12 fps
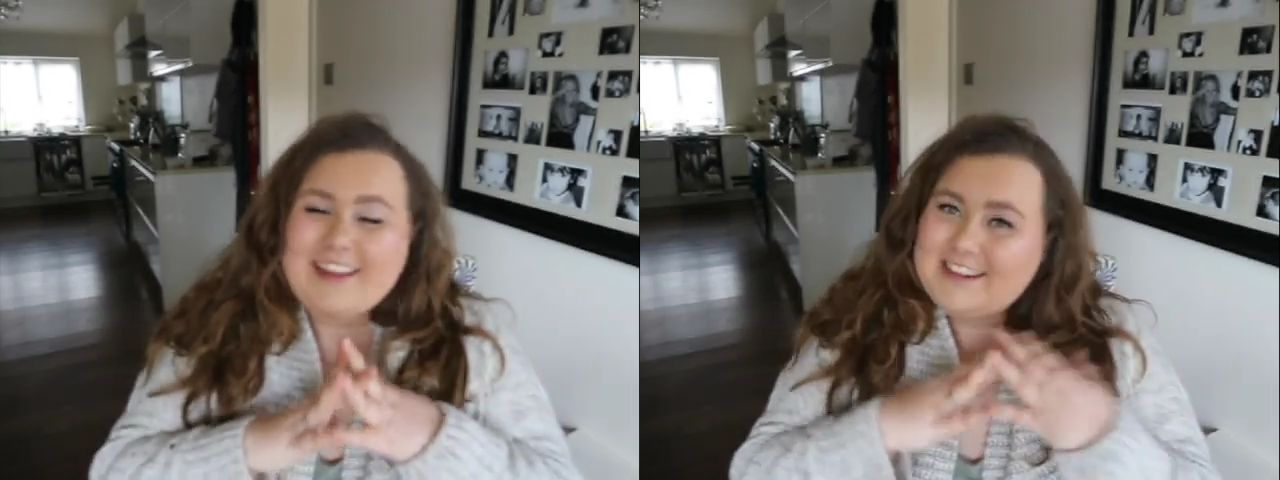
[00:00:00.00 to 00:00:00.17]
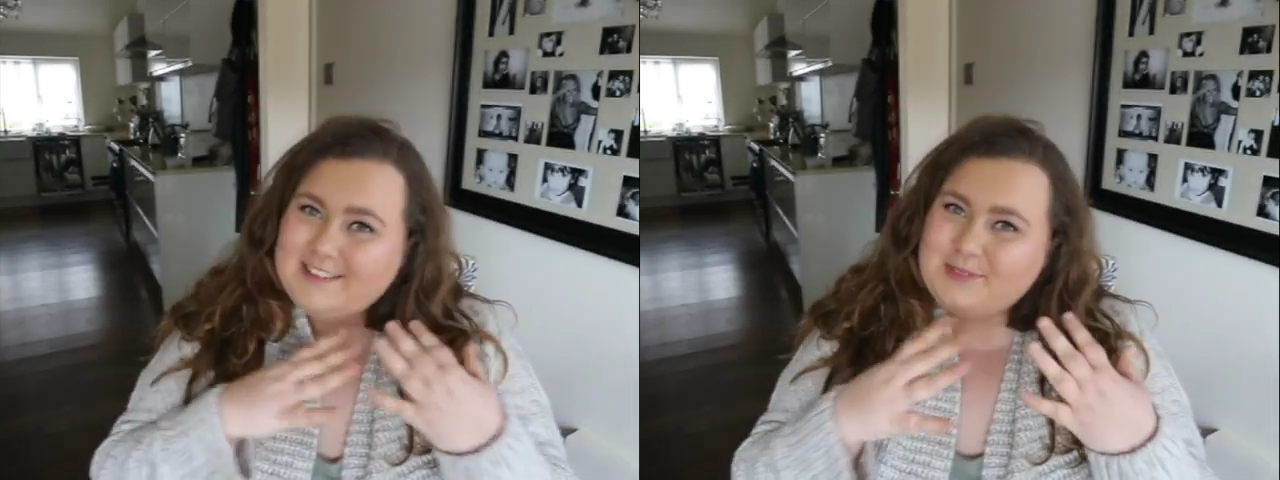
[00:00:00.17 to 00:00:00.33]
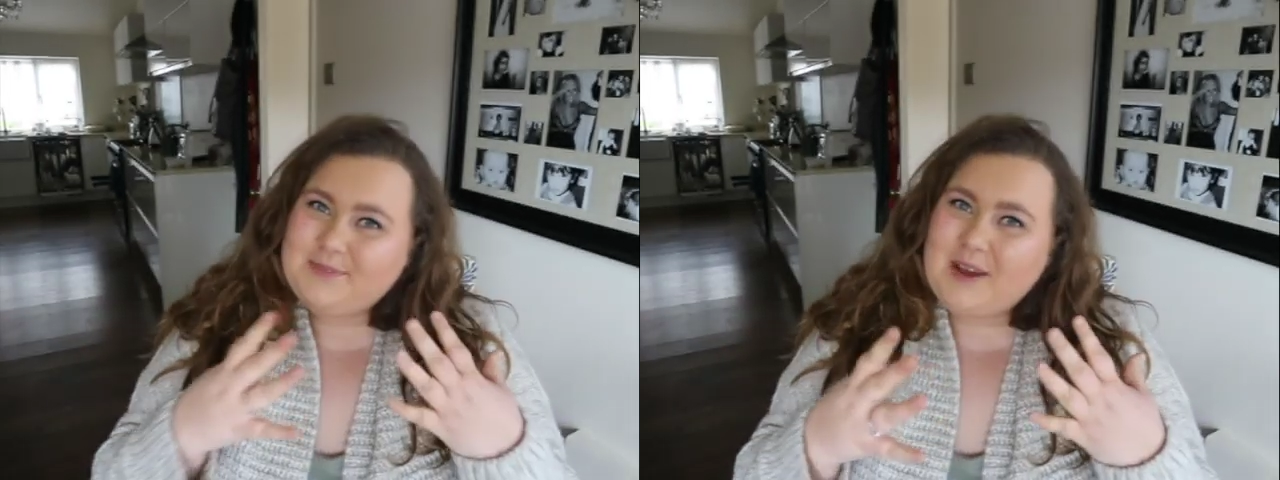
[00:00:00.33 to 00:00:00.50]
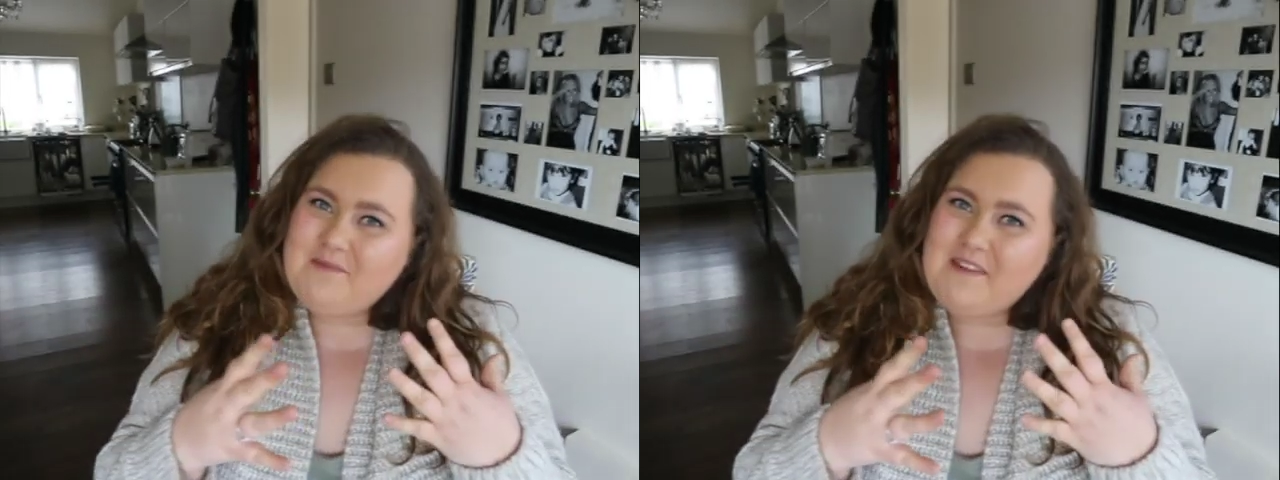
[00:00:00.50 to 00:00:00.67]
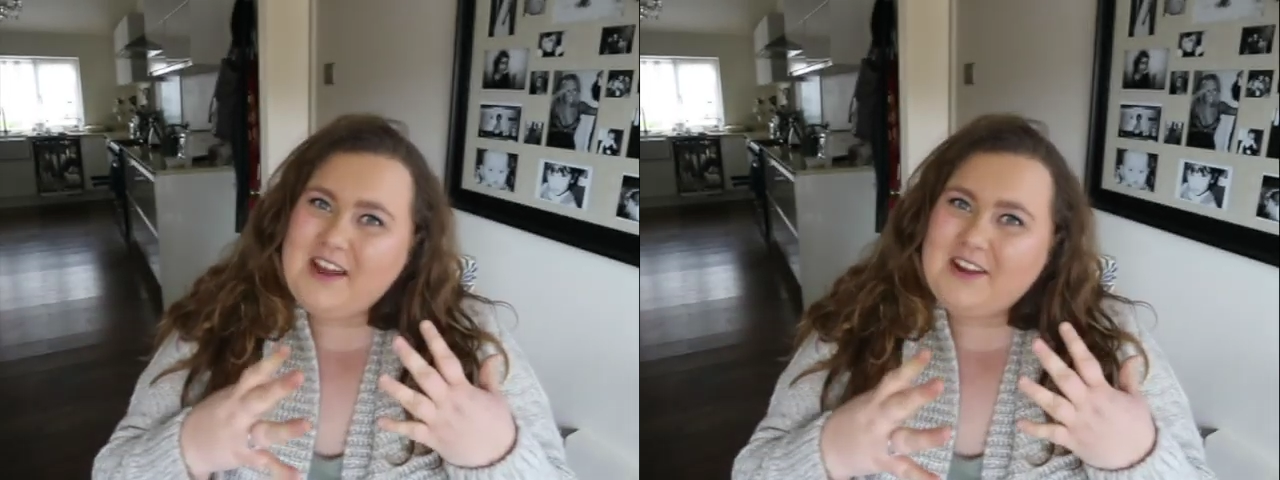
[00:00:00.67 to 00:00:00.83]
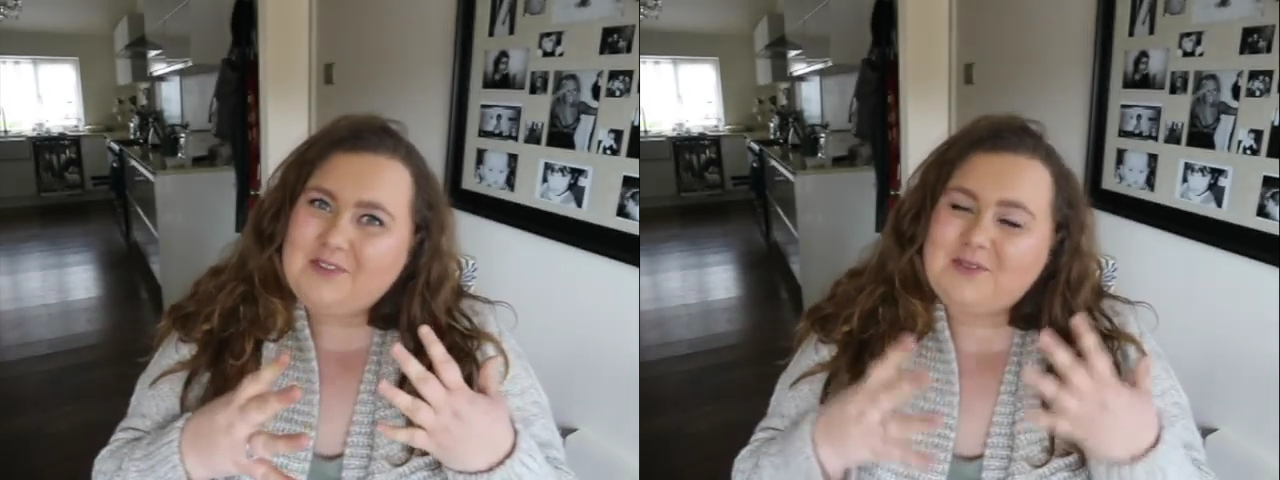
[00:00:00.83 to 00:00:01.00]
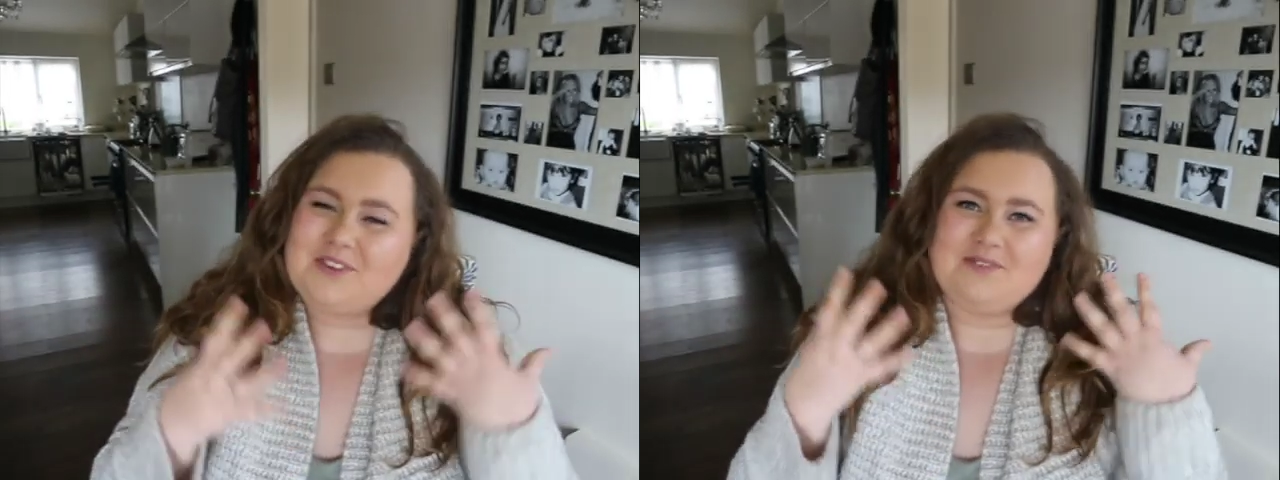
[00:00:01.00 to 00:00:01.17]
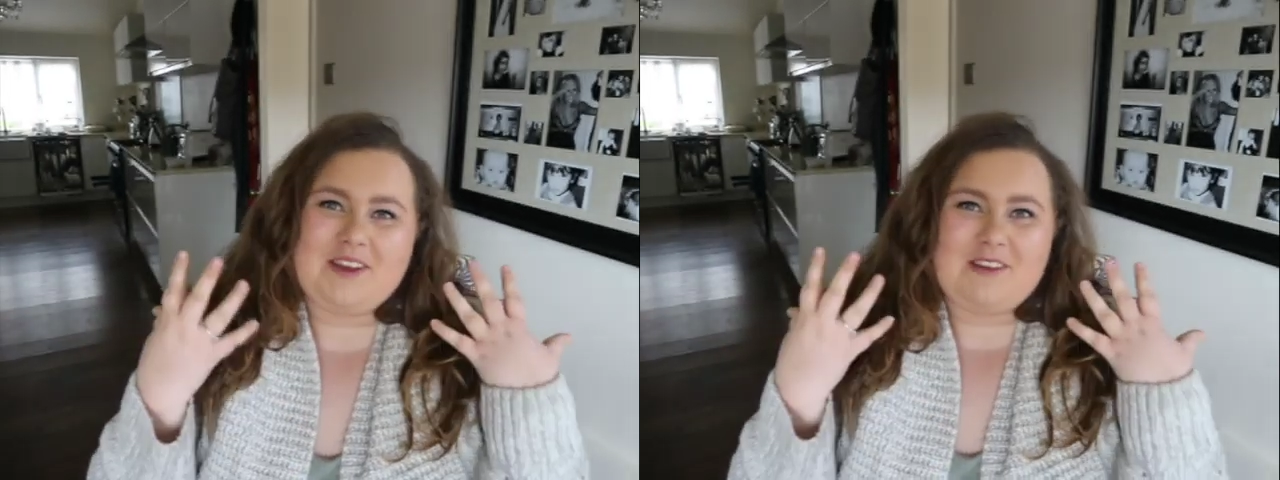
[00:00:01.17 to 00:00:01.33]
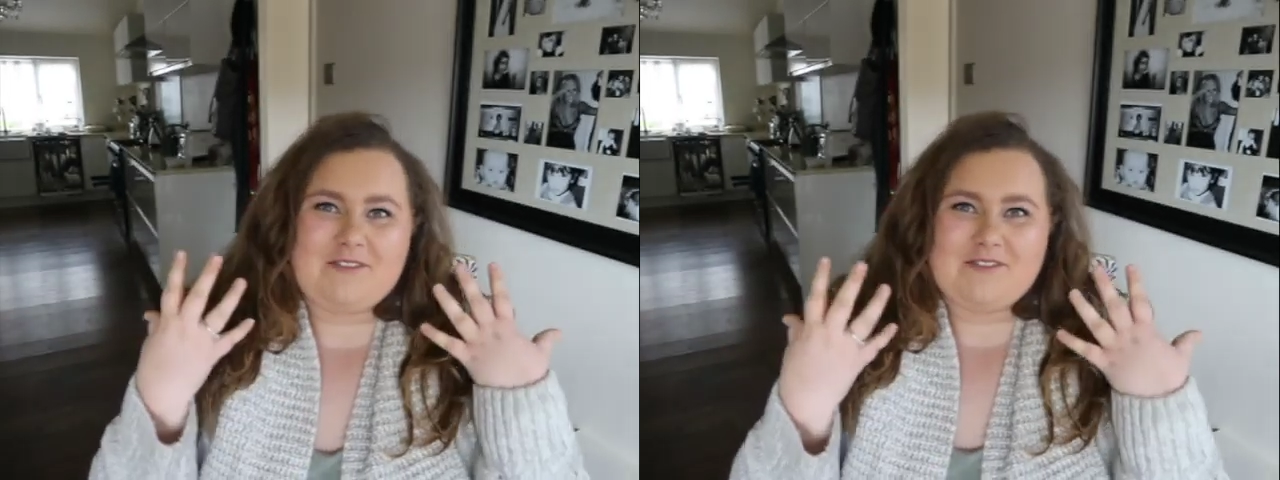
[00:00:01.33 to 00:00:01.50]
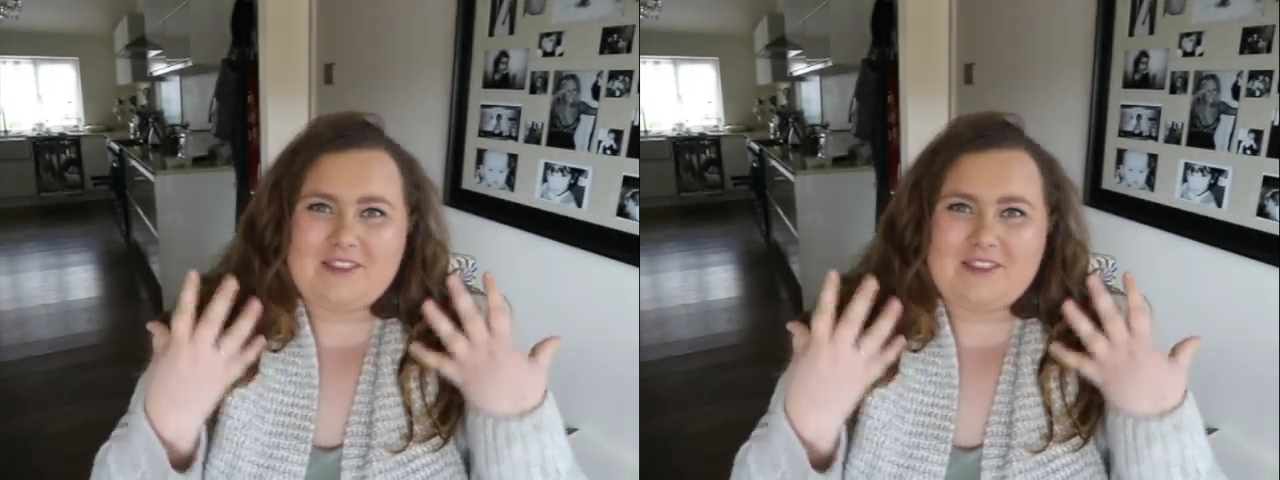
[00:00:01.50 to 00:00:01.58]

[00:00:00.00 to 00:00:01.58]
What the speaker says: Little Mermaid was my